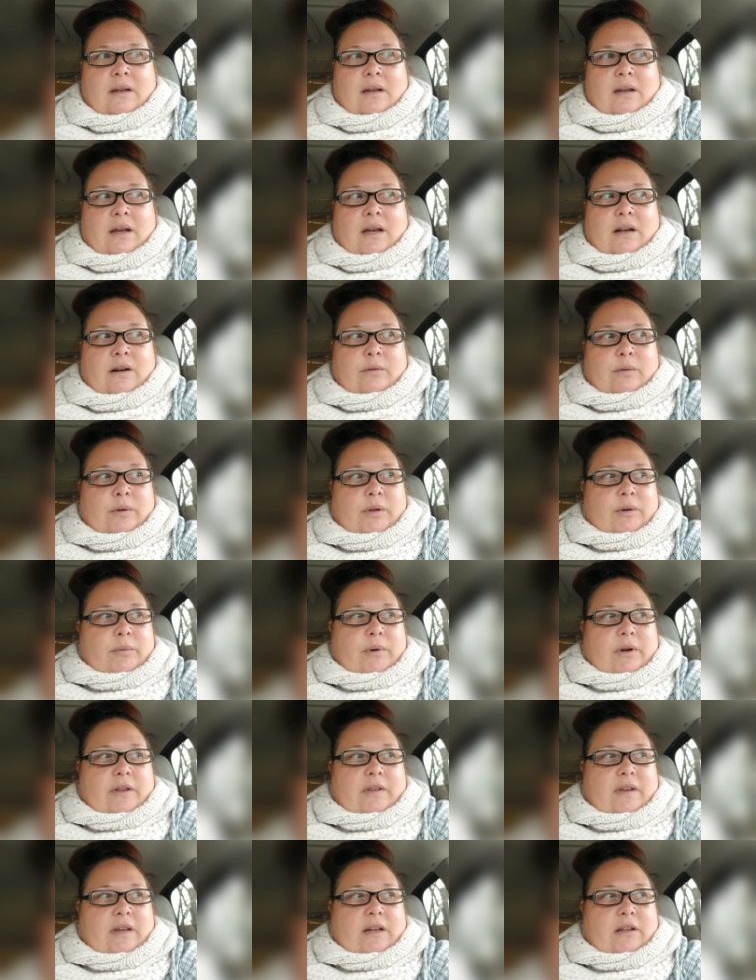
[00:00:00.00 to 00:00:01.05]
I don't really want
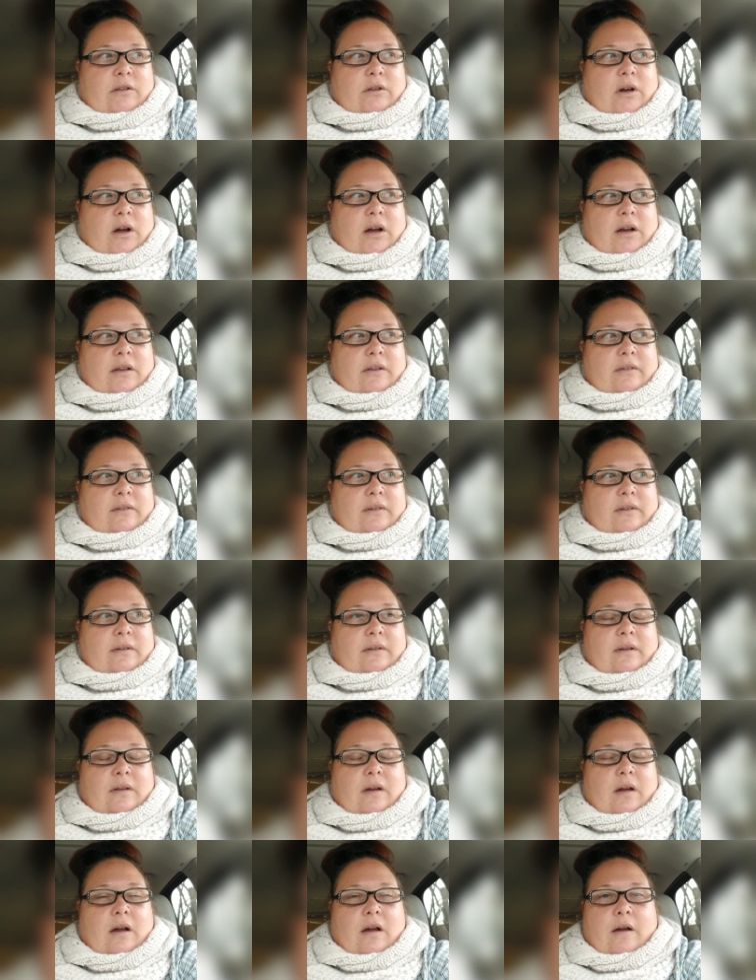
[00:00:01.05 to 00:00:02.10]
to take a loss.
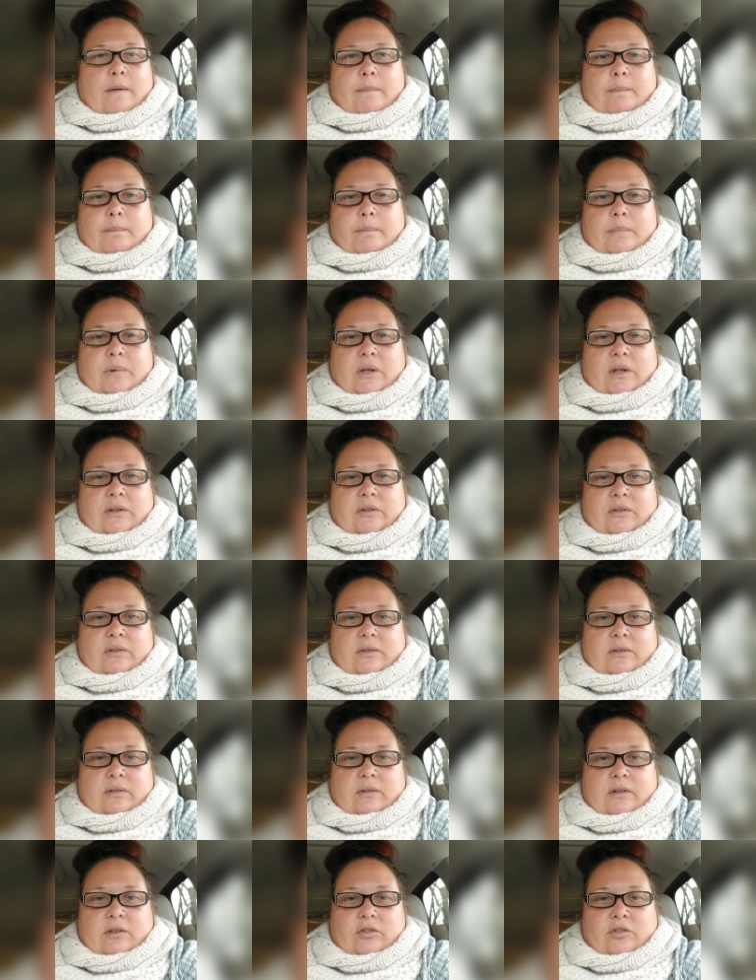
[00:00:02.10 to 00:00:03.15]
Plus
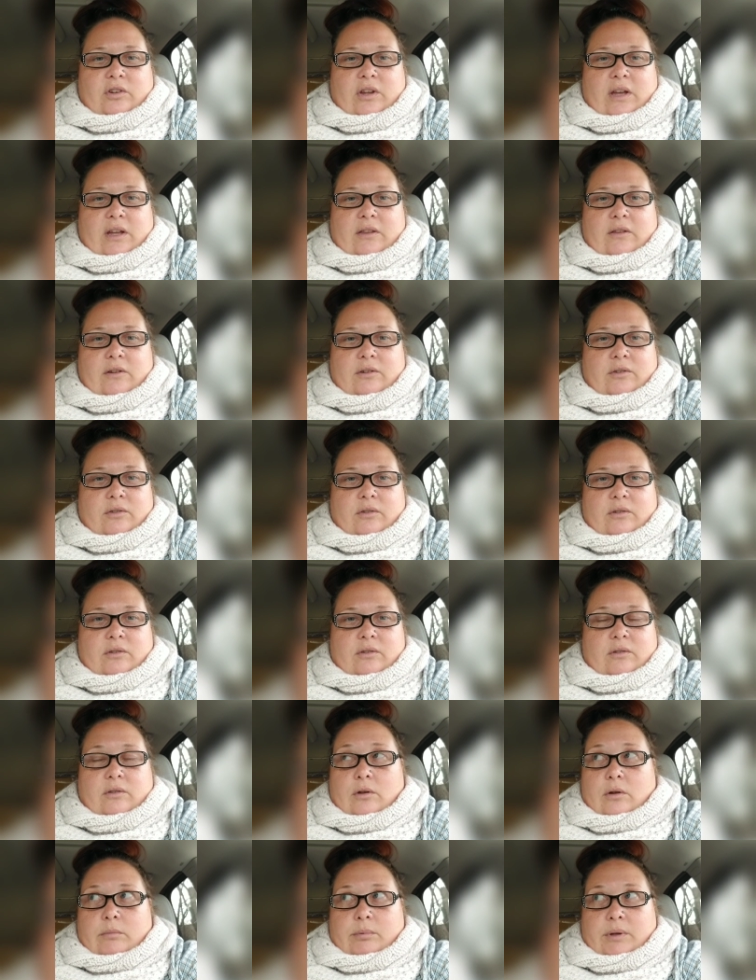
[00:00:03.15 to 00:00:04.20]
the shed, there's
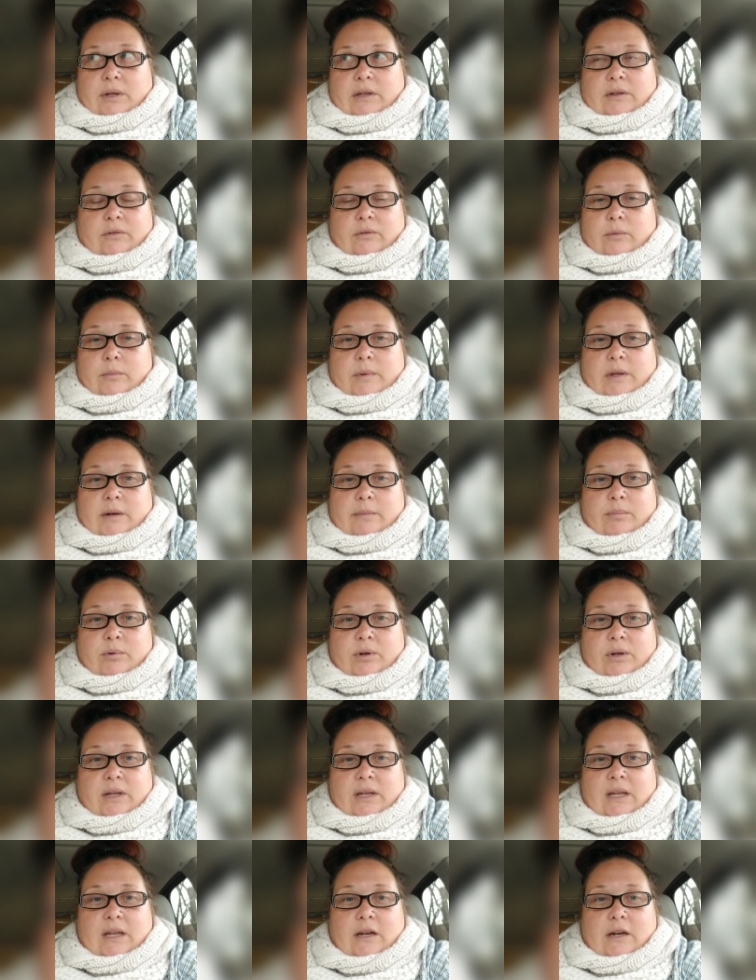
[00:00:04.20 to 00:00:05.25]
no place for me to put
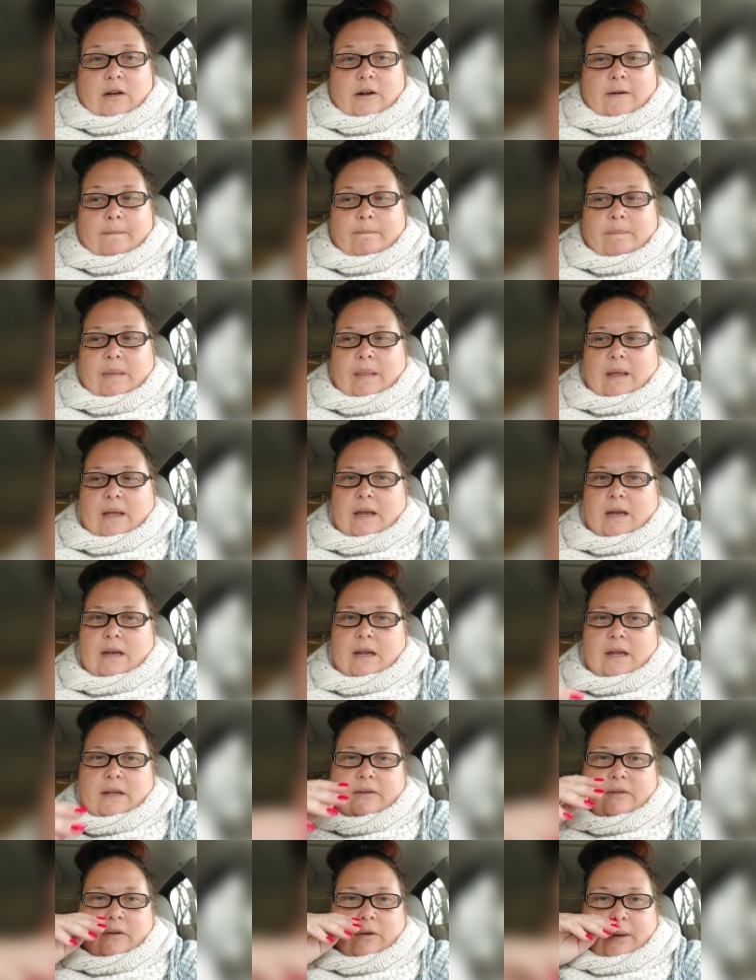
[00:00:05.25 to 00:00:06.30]
it here, and I
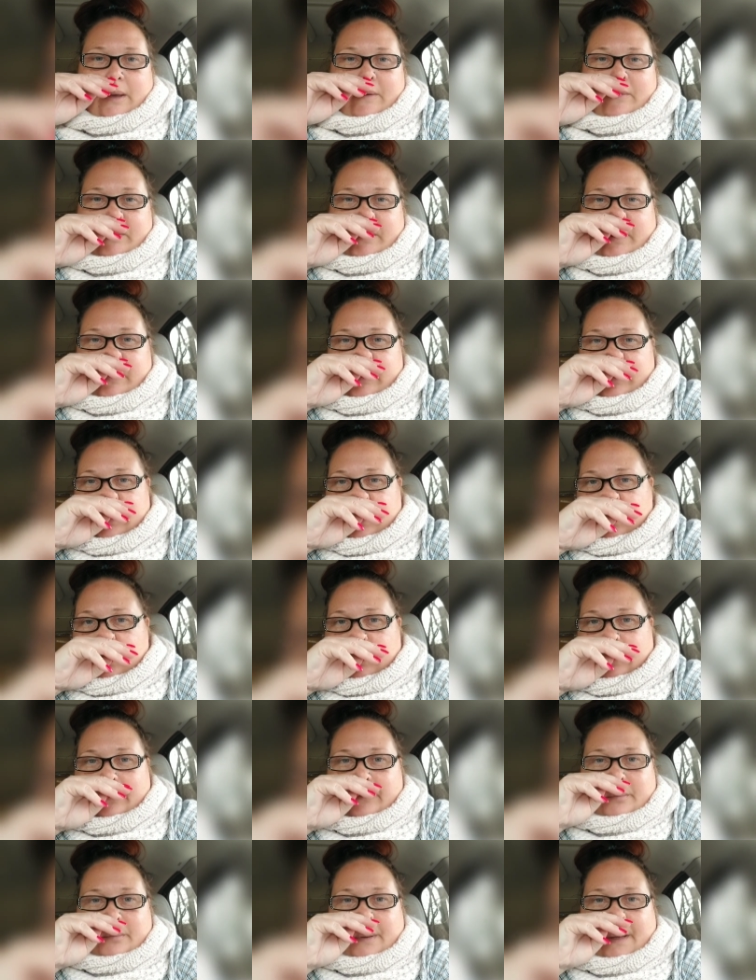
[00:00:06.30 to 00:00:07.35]
still have another year
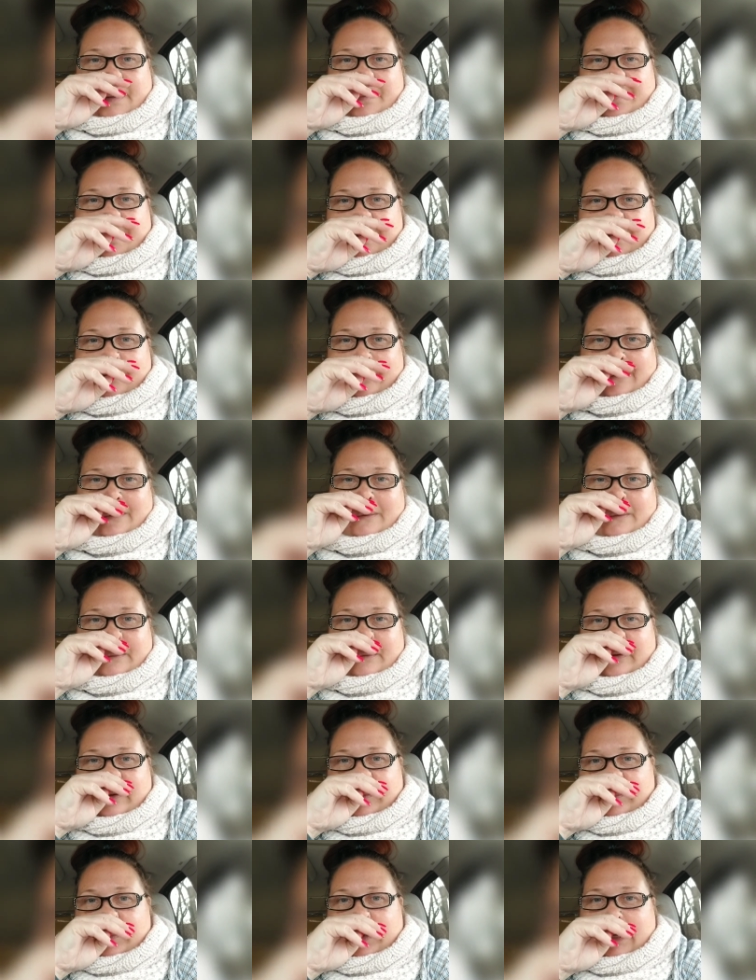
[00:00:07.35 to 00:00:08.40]
of payments
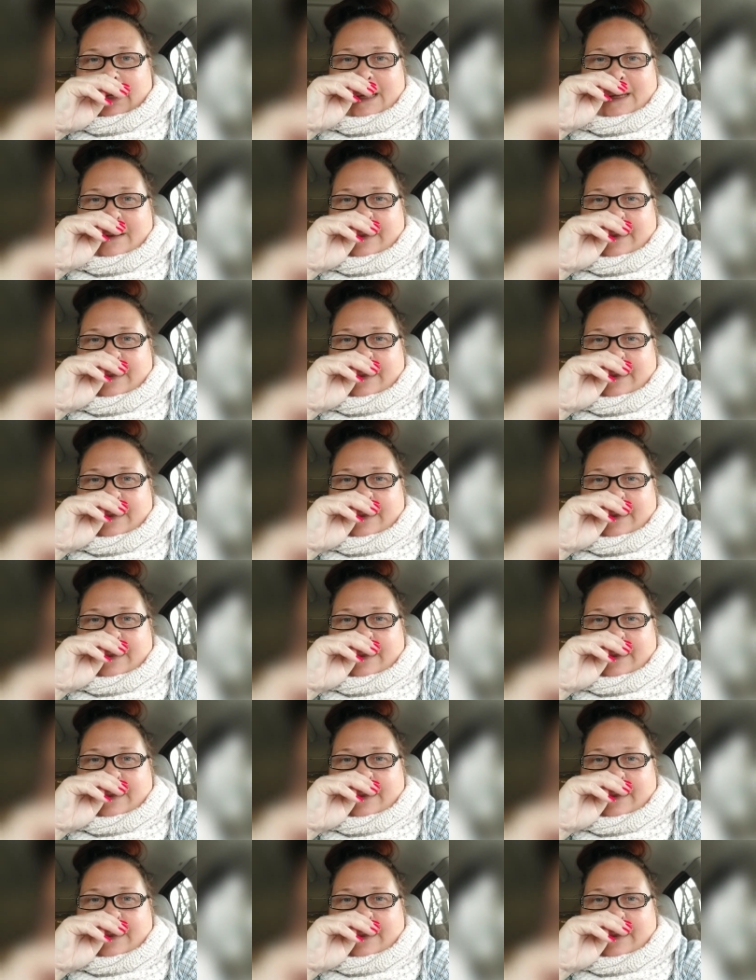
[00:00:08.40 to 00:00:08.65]
to make on